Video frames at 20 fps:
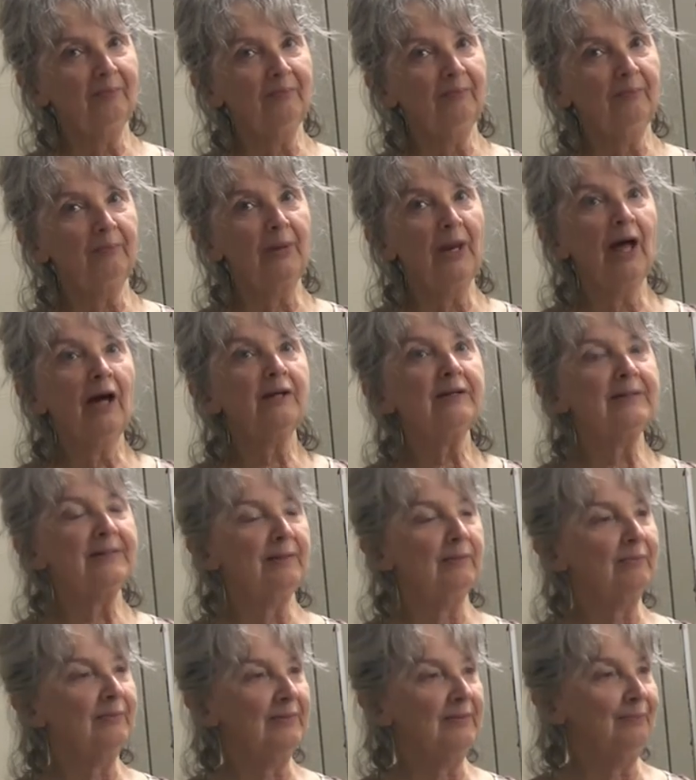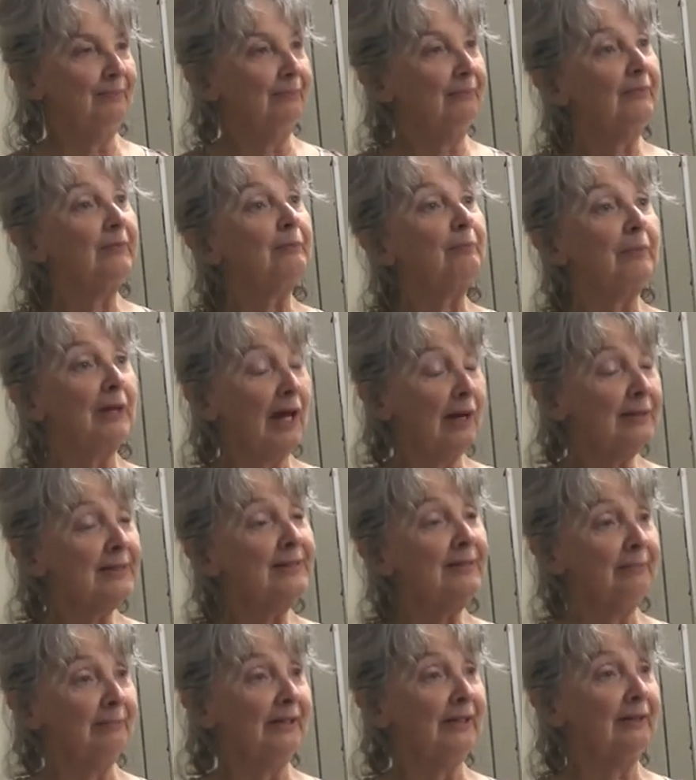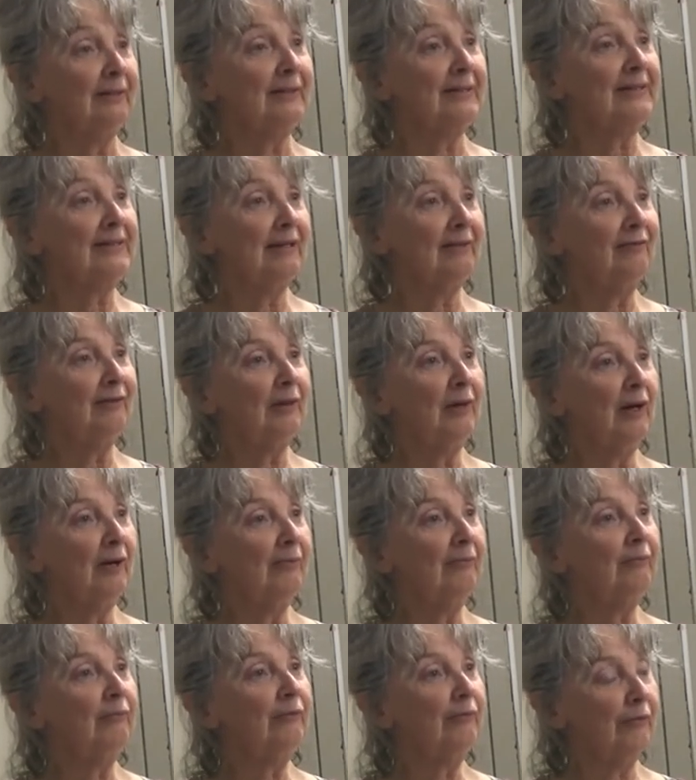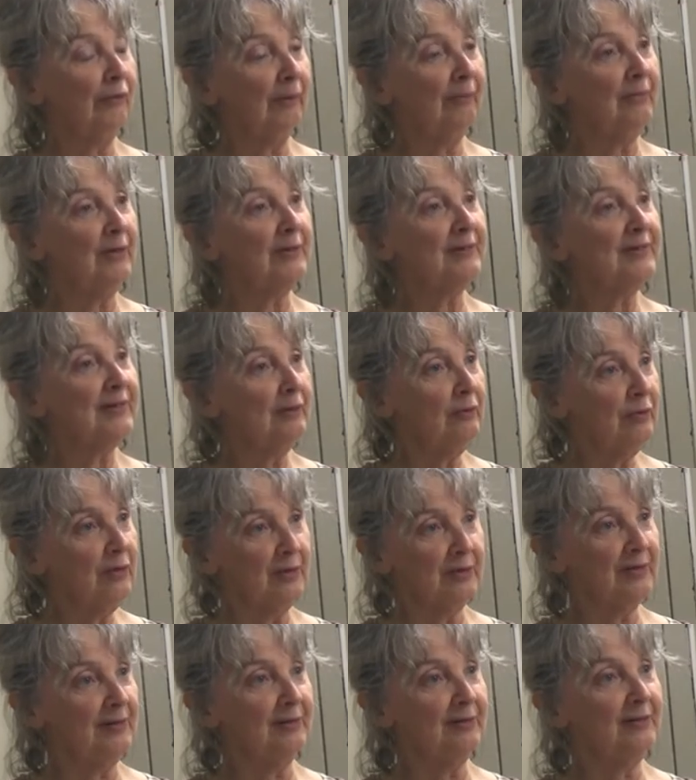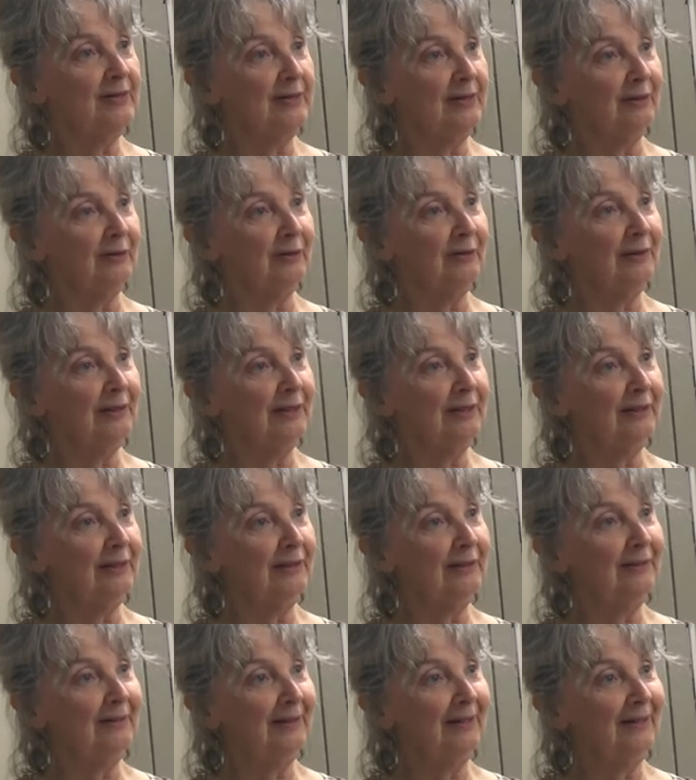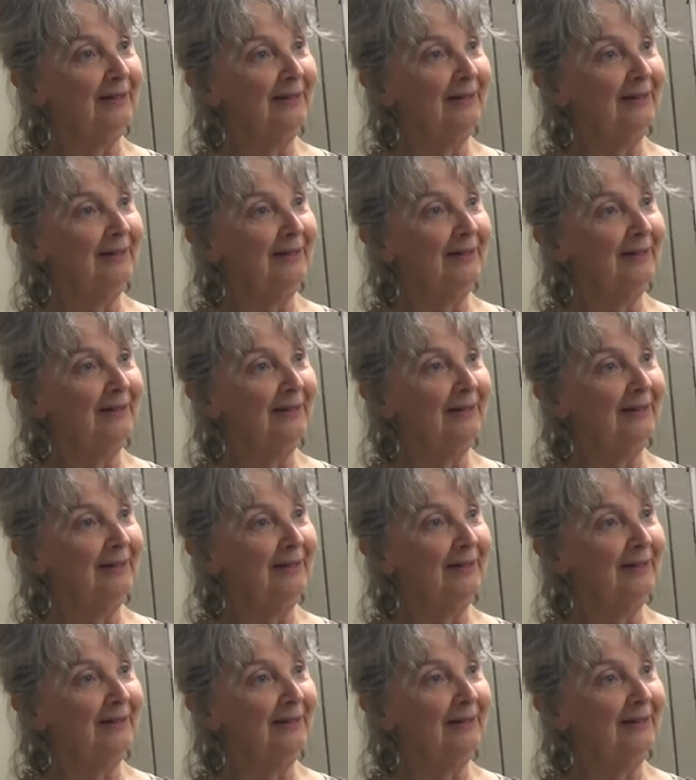blossomings have come from the Synthesis Center, Didi.